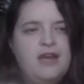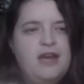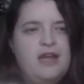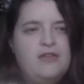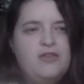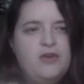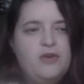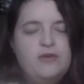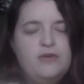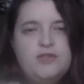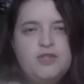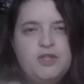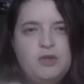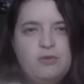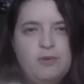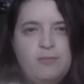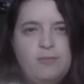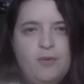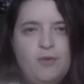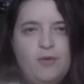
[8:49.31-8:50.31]
And those who
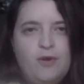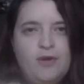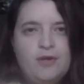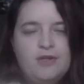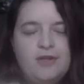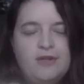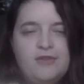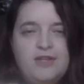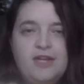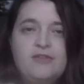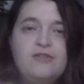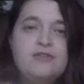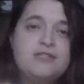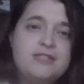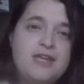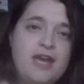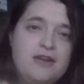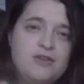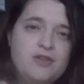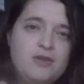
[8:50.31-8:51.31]
were born on the other
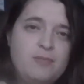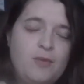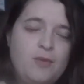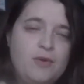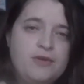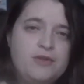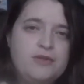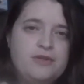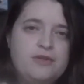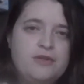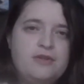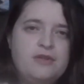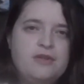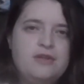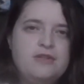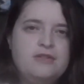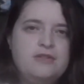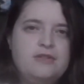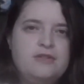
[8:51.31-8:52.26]
side of the border,